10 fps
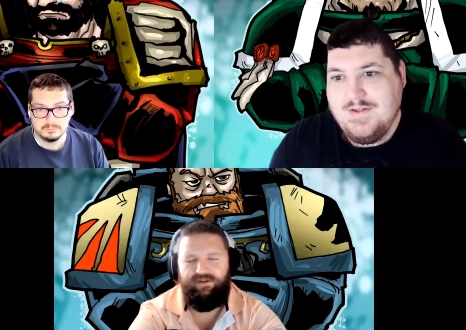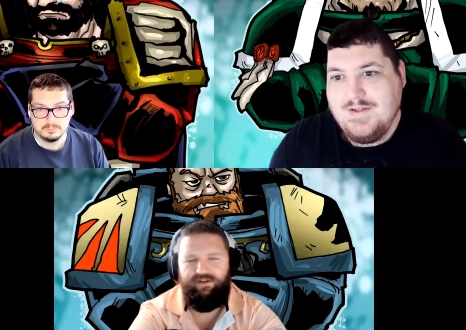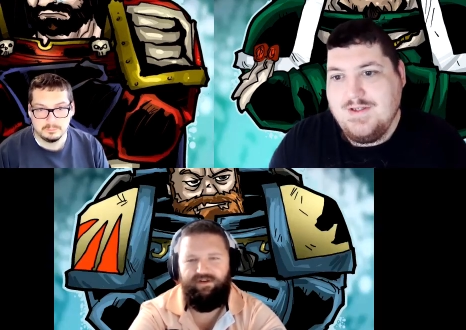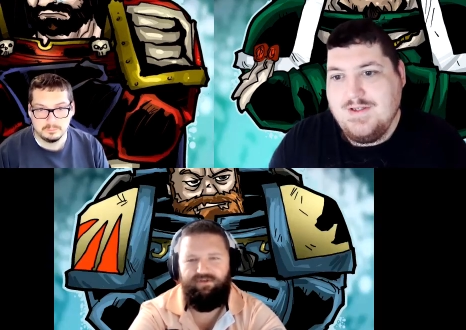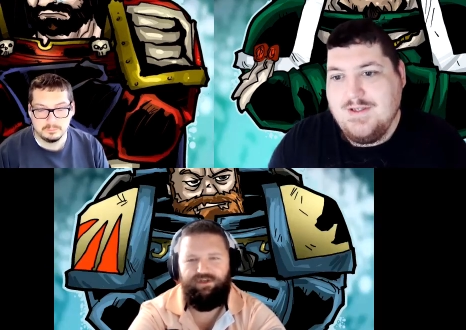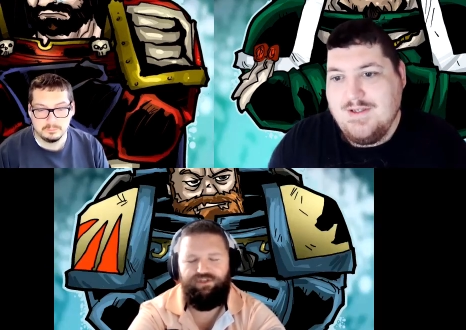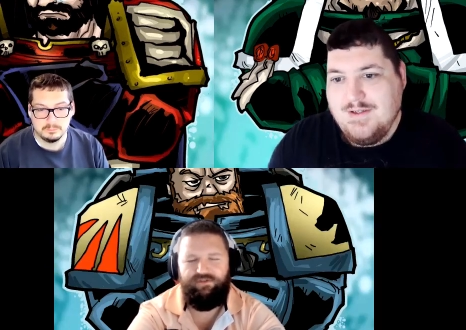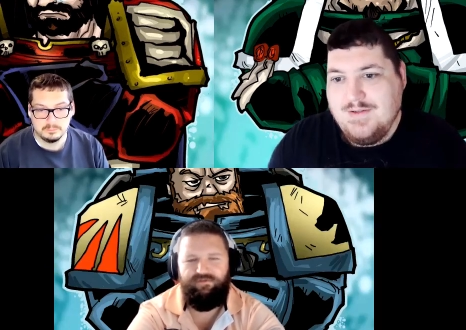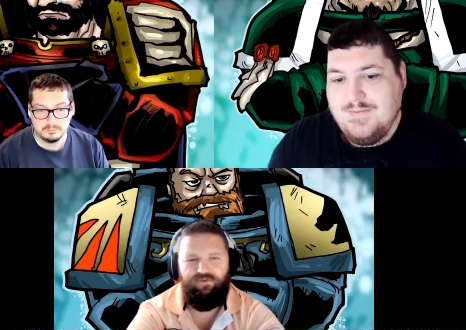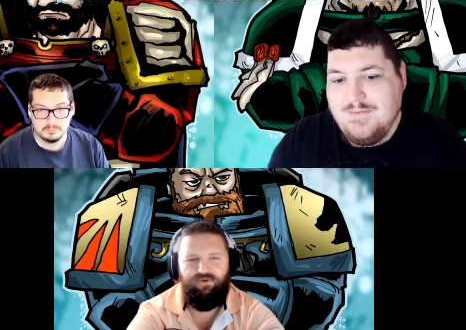Speaker 1: iterations of
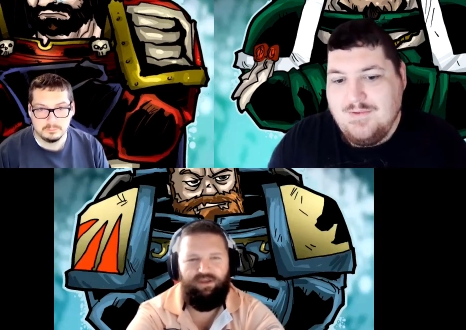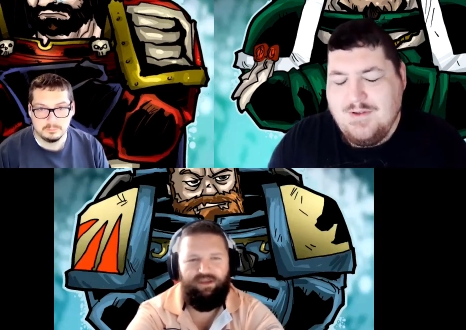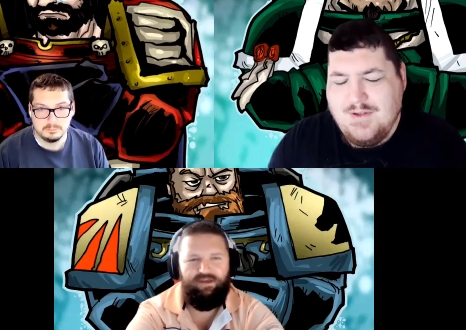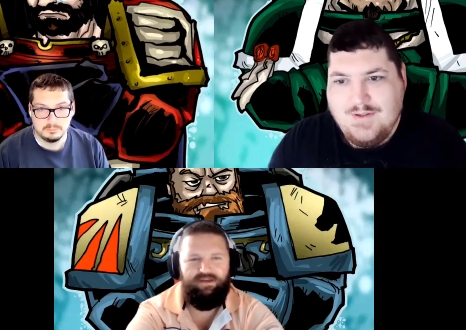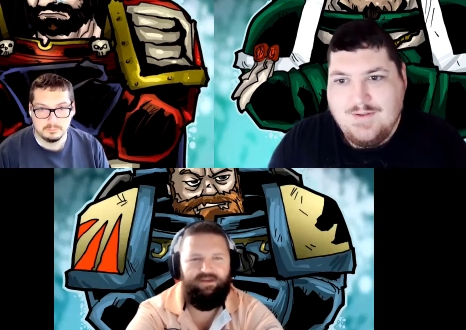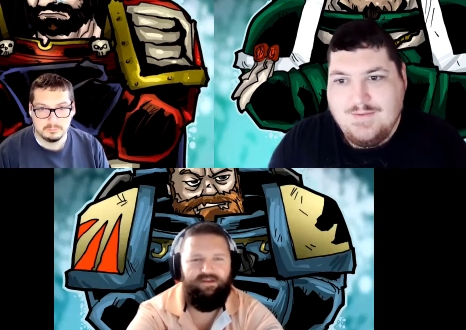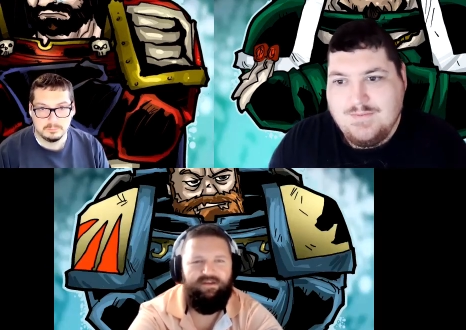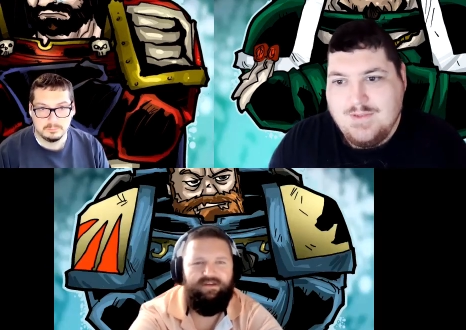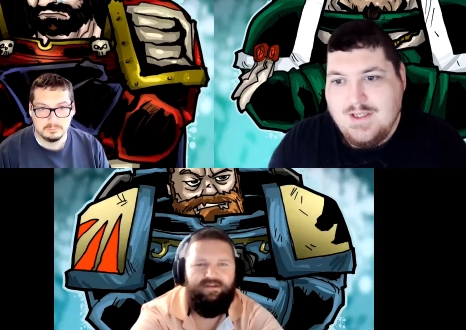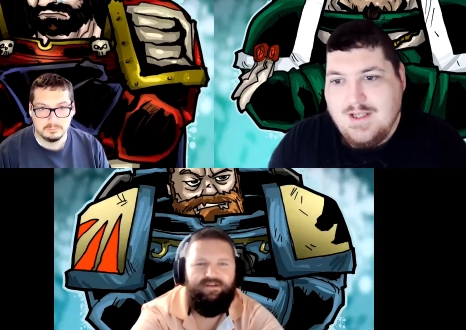forty K.
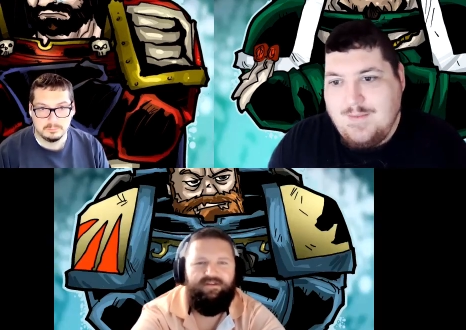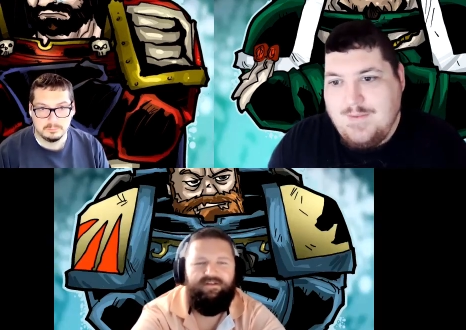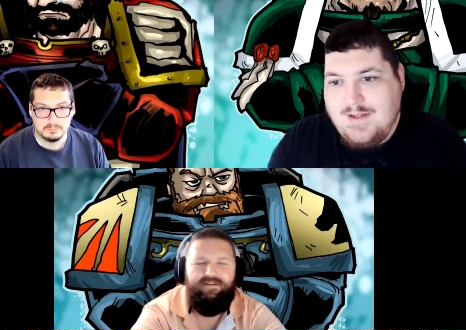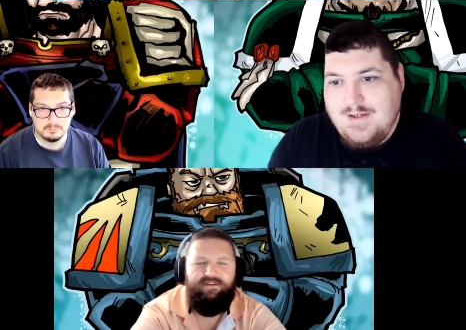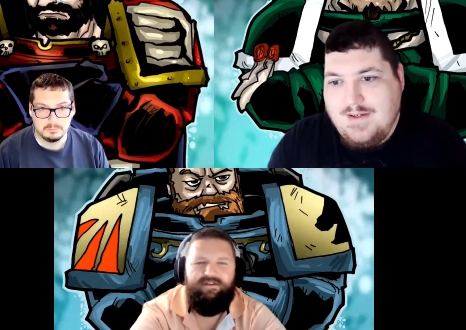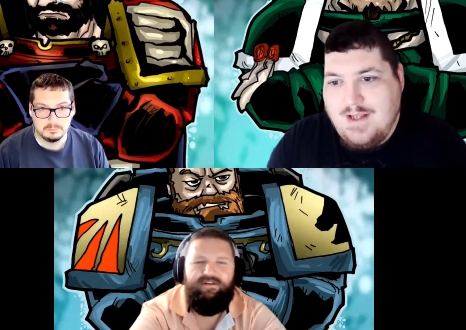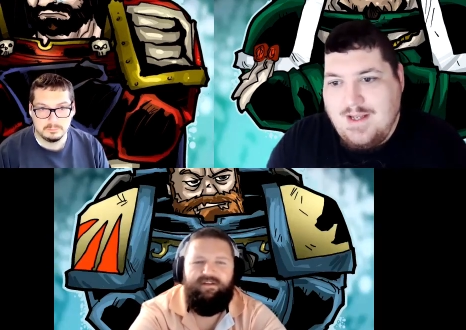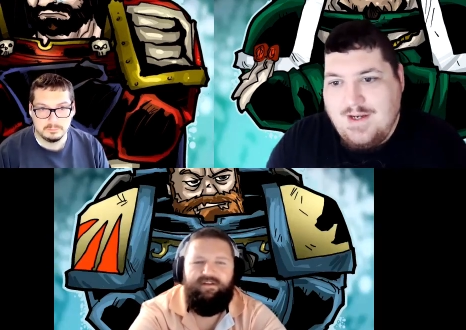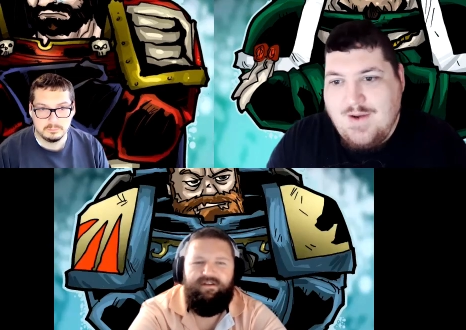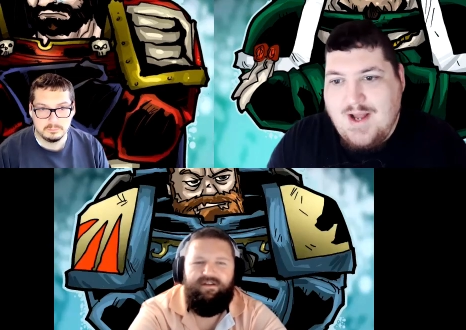
Speaker 2: But I know I